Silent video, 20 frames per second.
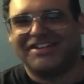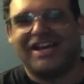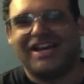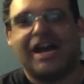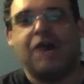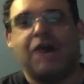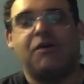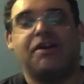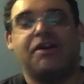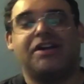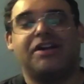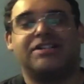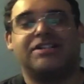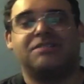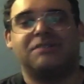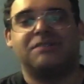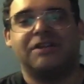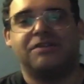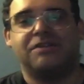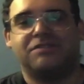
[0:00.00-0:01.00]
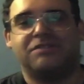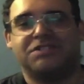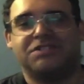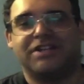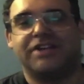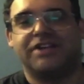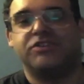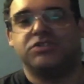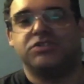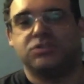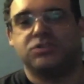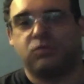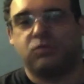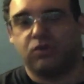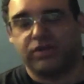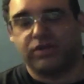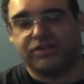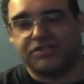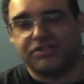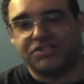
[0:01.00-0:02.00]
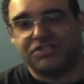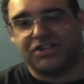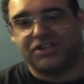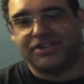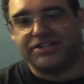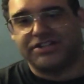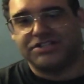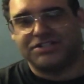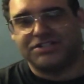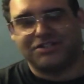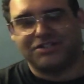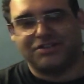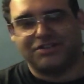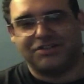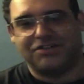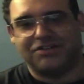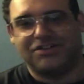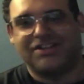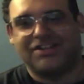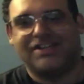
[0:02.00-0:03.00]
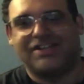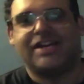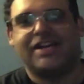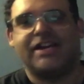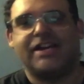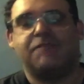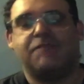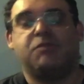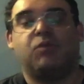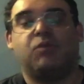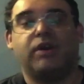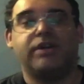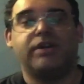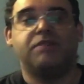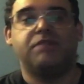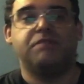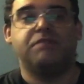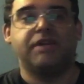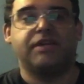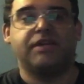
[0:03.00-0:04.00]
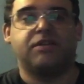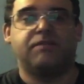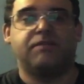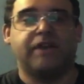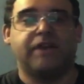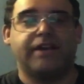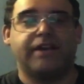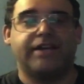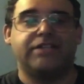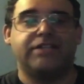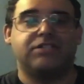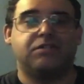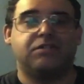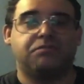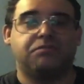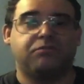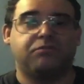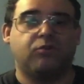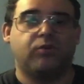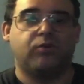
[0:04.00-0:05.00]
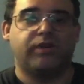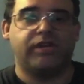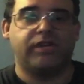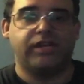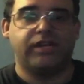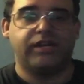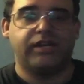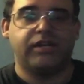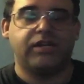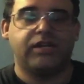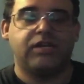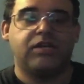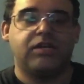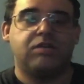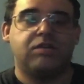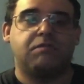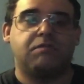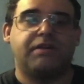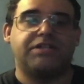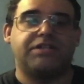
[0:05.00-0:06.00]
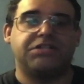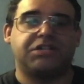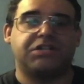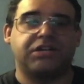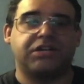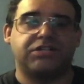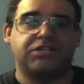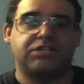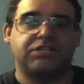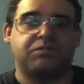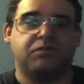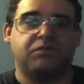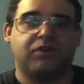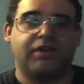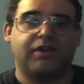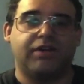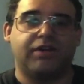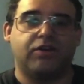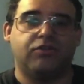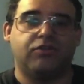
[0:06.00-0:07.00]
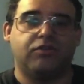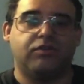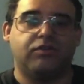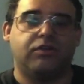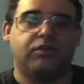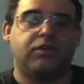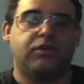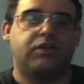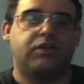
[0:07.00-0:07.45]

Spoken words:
How I got to meet him is that I used to work at the Chinese Theater, and I've been wanting to meet him not as an employee, but as a customer at other